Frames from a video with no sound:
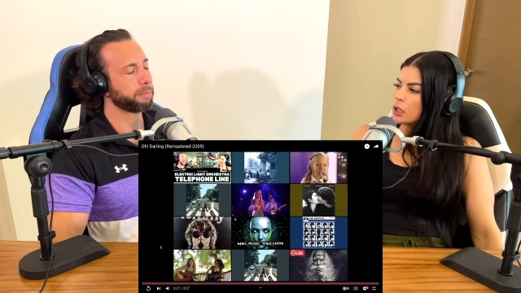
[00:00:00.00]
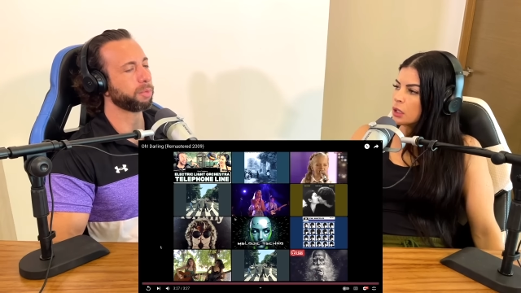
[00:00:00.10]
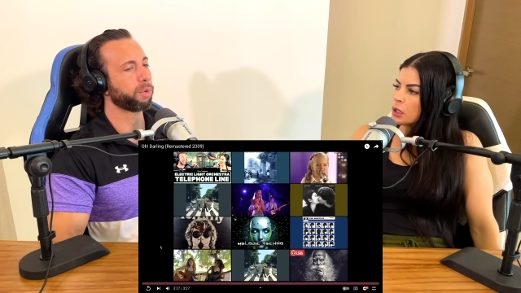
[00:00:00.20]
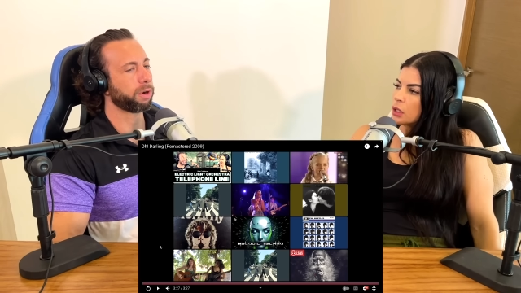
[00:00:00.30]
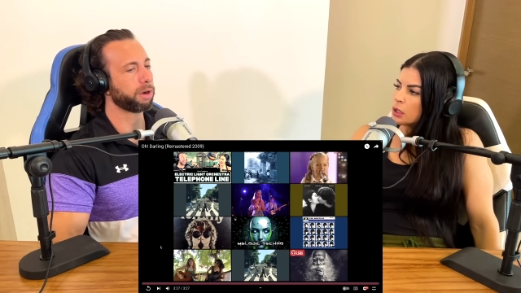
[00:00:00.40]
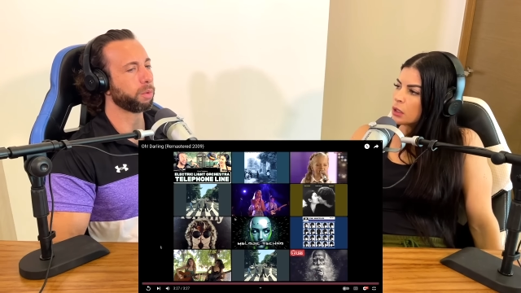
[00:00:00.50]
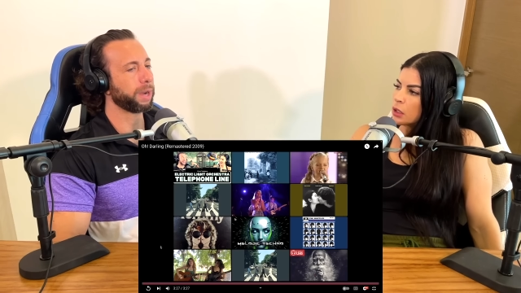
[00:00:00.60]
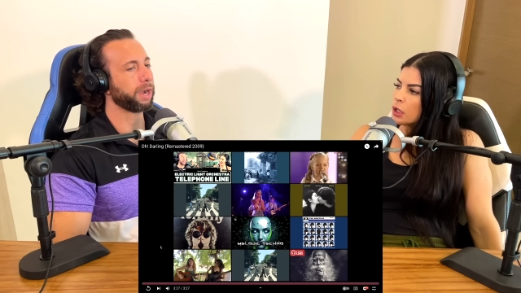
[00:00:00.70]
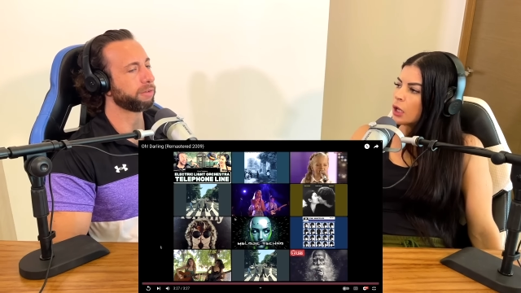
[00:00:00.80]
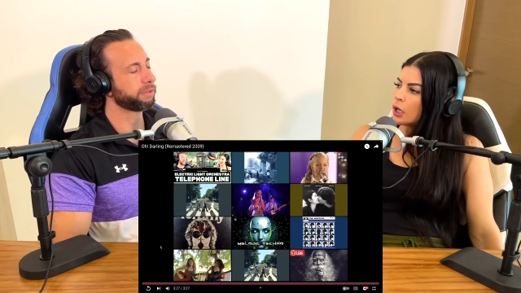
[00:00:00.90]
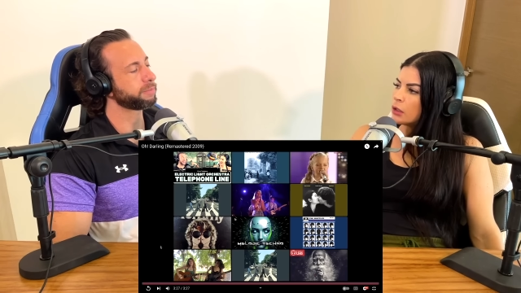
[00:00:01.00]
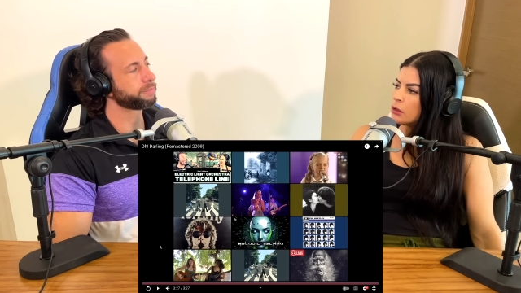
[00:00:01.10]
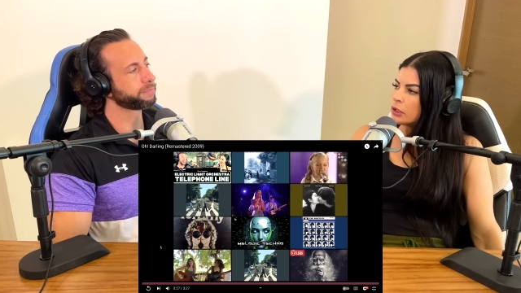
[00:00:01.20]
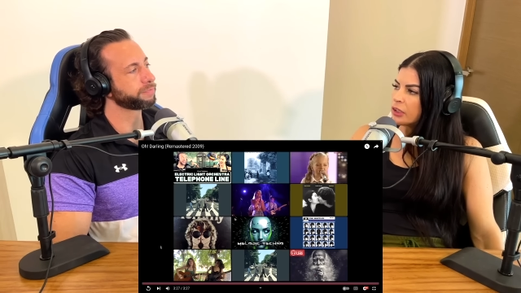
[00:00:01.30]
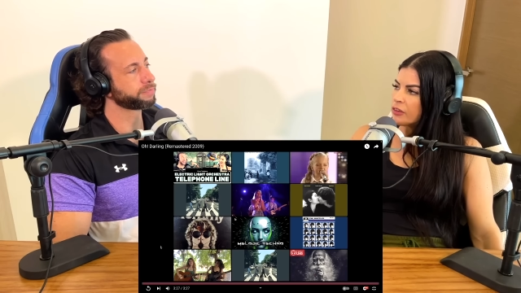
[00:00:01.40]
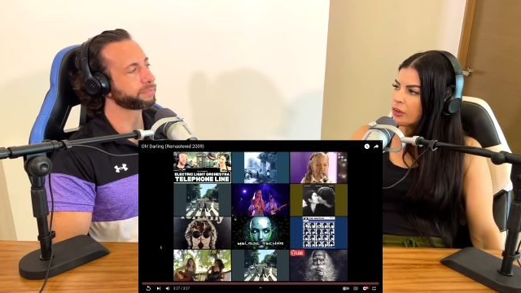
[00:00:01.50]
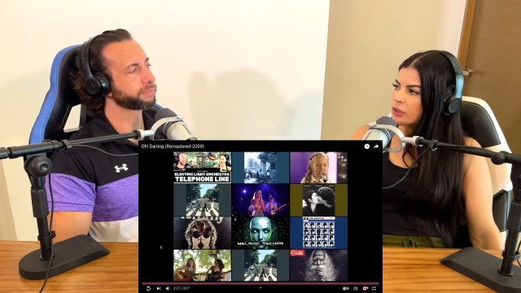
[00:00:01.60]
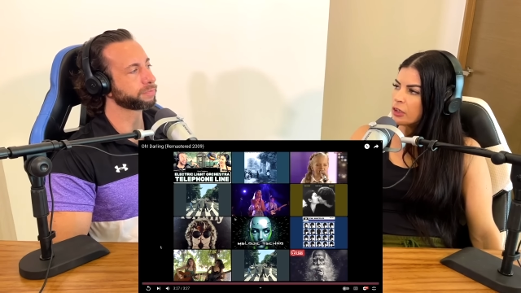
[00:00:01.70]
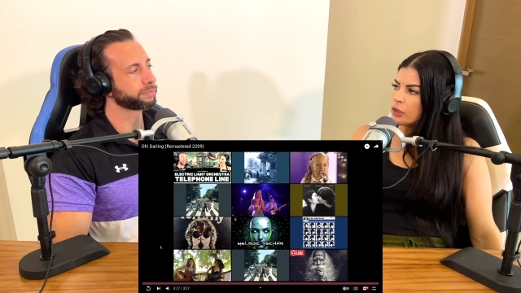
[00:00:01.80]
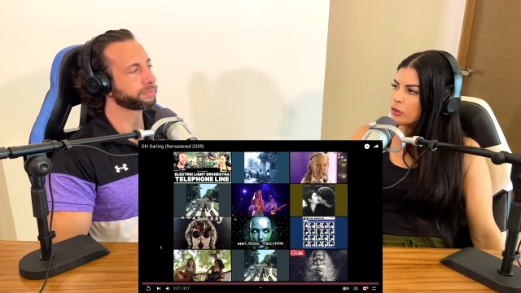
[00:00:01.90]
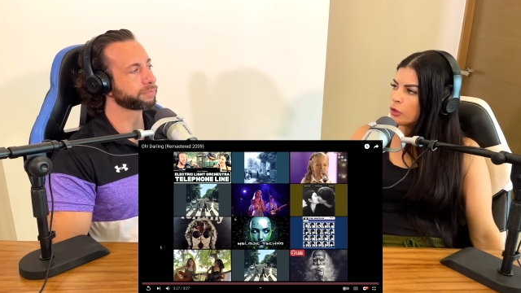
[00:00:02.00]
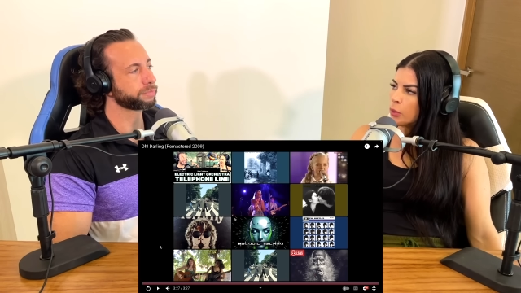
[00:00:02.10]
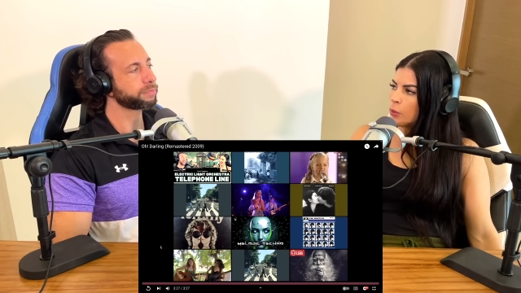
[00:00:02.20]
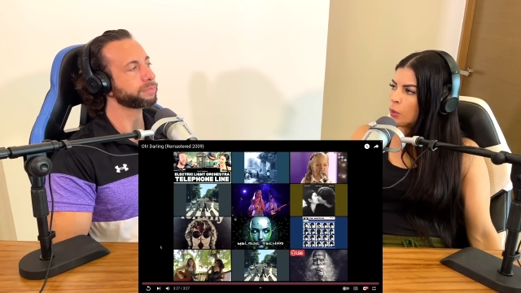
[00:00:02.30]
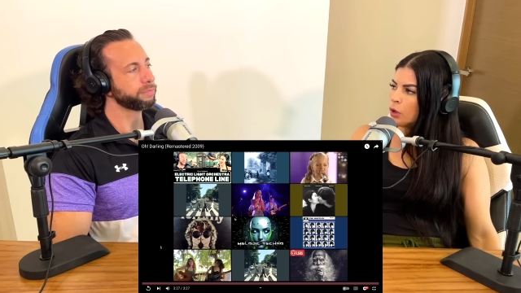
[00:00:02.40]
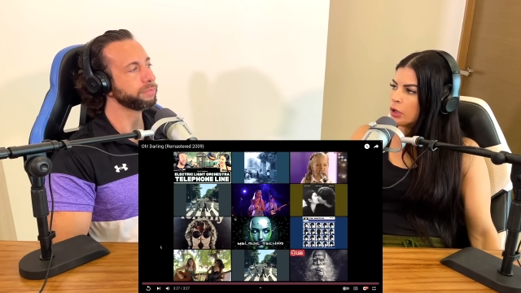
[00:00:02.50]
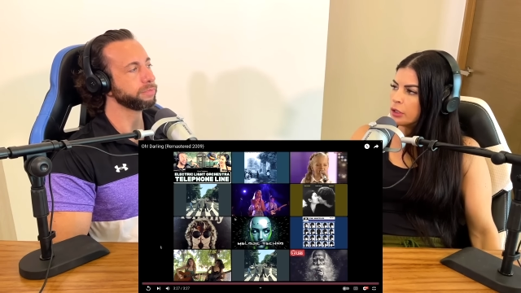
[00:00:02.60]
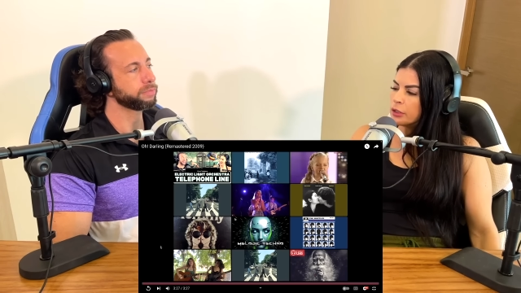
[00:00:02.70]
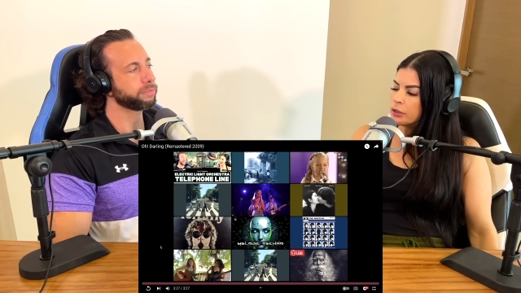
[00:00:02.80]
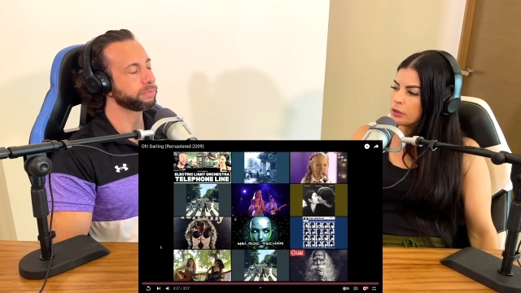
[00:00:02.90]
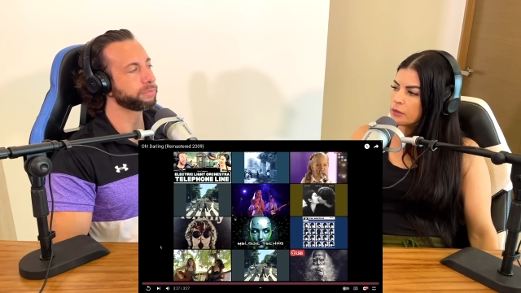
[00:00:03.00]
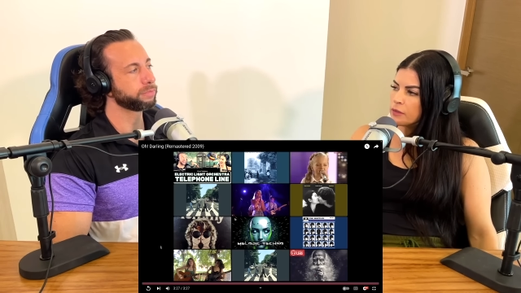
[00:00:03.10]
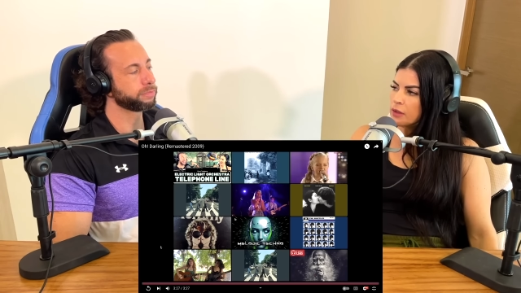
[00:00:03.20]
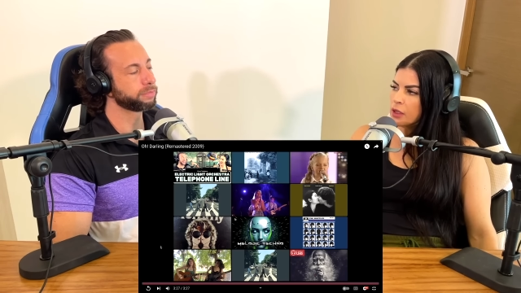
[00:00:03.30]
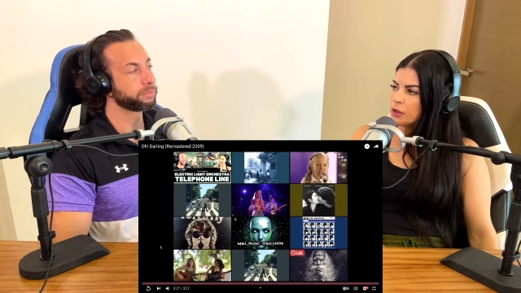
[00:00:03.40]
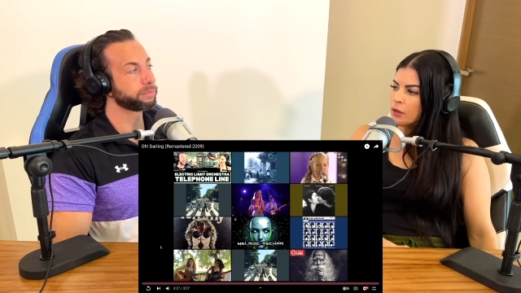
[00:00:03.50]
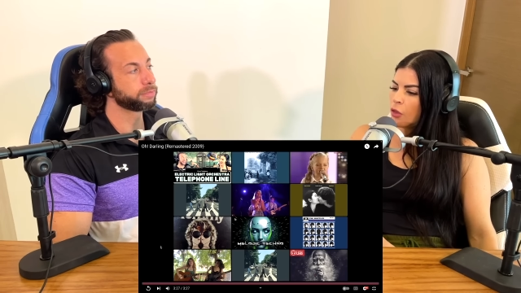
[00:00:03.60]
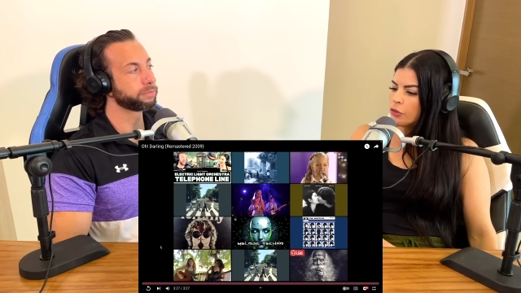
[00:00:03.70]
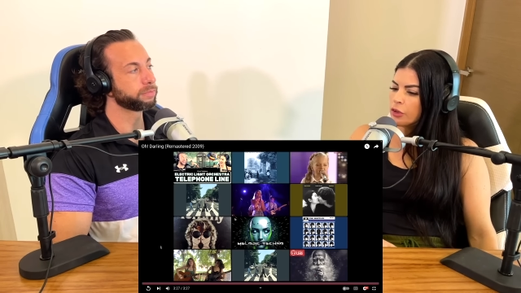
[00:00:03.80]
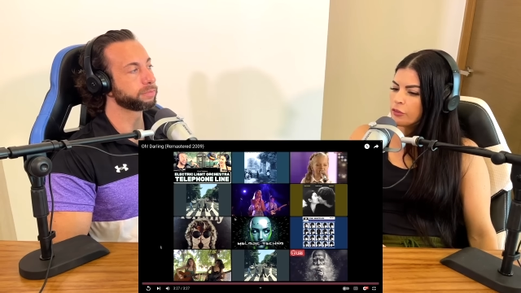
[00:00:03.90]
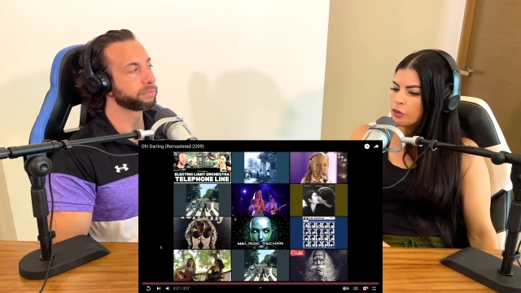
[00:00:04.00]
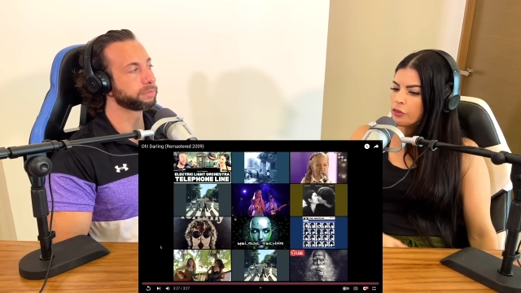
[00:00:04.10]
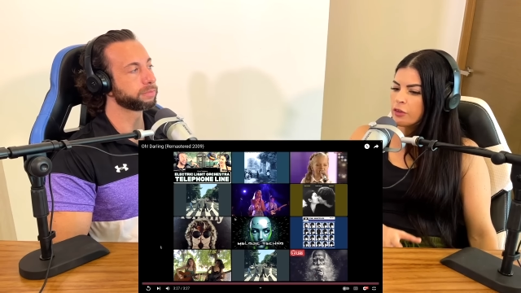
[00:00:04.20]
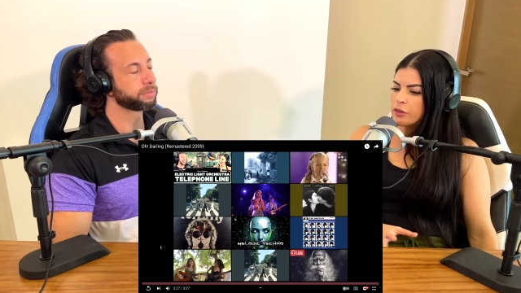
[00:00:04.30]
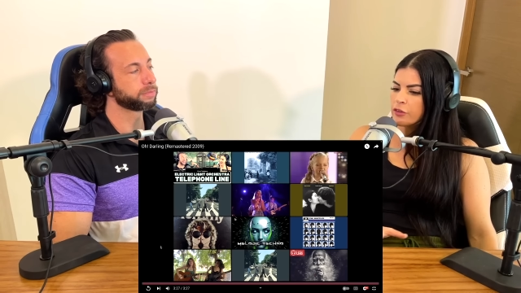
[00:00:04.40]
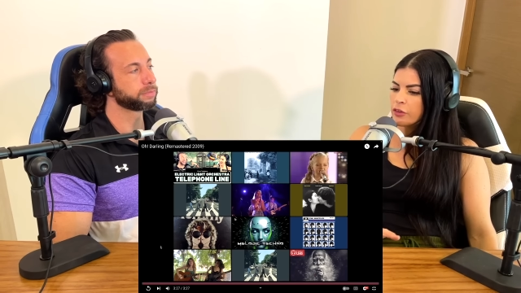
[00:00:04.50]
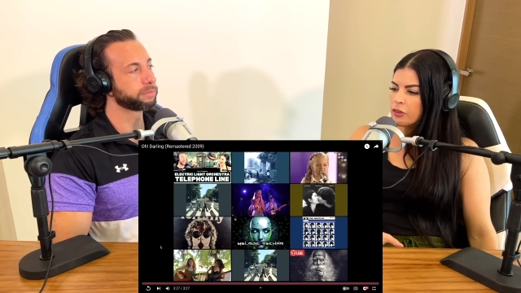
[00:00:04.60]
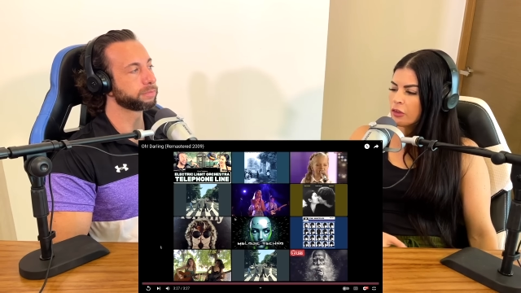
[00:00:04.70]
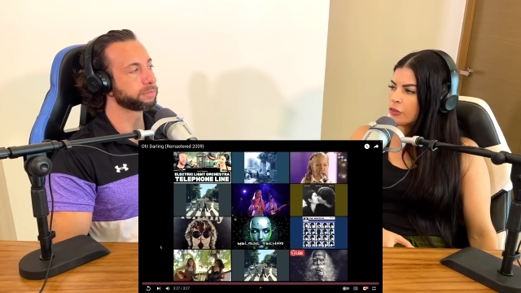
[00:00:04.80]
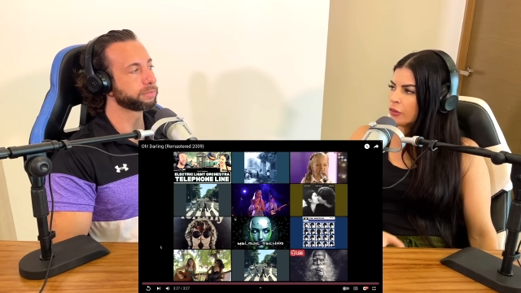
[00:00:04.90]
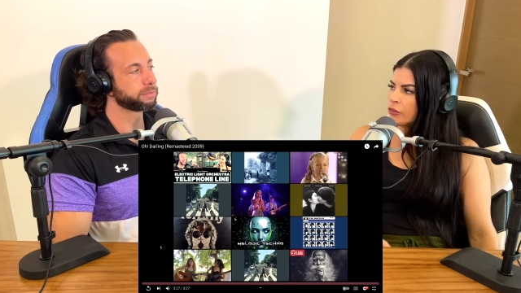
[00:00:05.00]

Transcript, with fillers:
Speaker 1: it, I'm more aware yeah, of it. Like dissecting it a little bit more and seeing all the diversity and the different skill